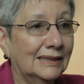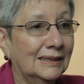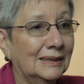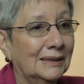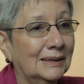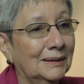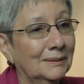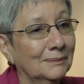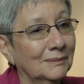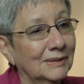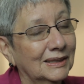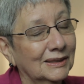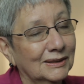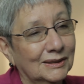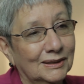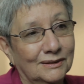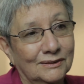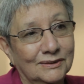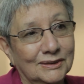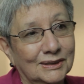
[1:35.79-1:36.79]
um, because
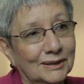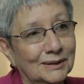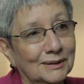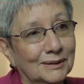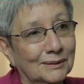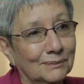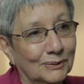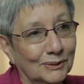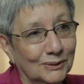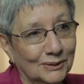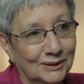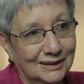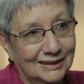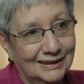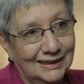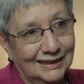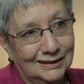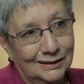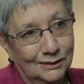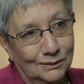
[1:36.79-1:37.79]
all of a sudden the person
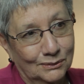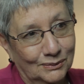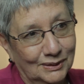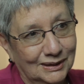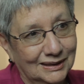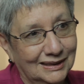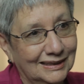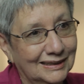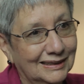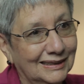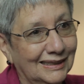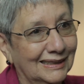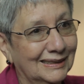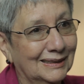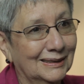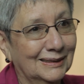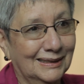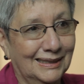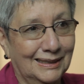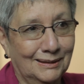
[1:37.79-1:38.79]
that they're with is not
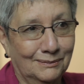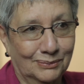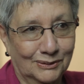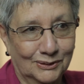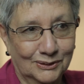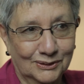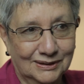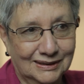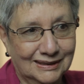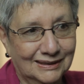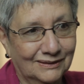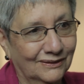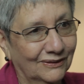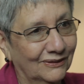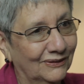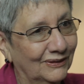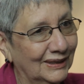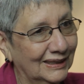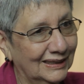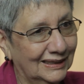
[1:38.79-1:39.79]
the same person
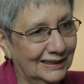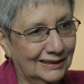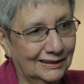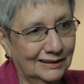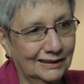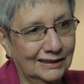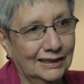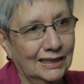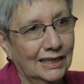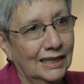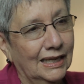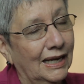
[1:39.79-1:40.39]
physically